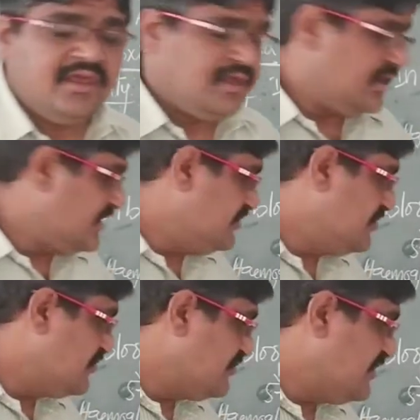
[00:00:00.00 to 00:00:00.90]
it is
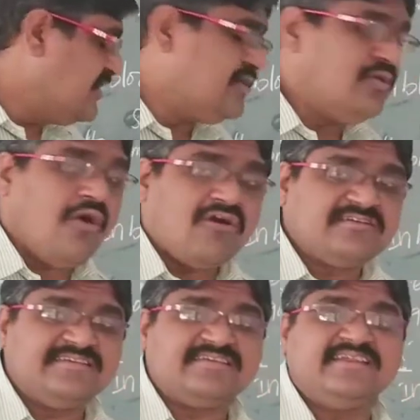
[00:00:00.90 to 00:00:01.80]
dissociated into
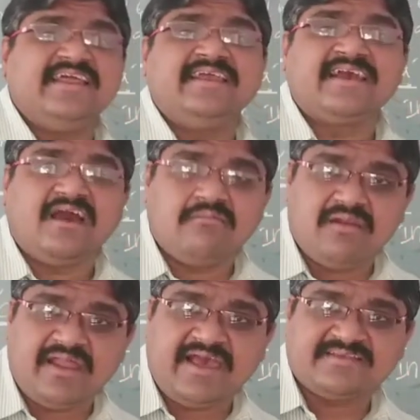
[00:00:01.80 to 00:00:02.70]
oxygen and
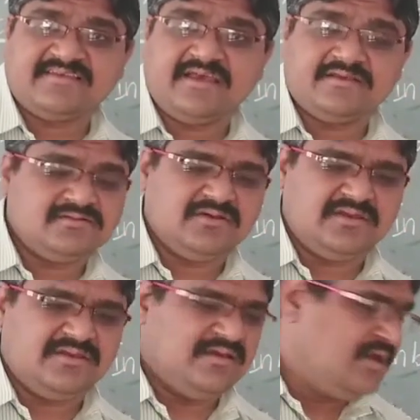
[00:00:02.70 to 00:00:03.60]
carbon dioxide,